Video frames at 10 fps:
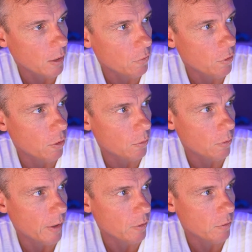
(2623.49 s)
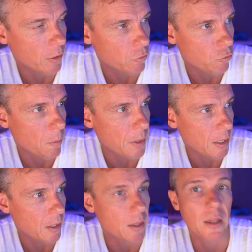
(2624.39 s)
in terms of actually
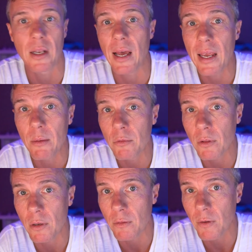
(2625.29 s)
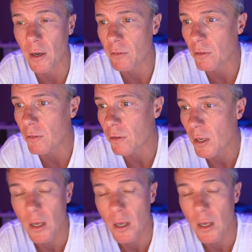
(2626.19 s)
dropping the names of the devices.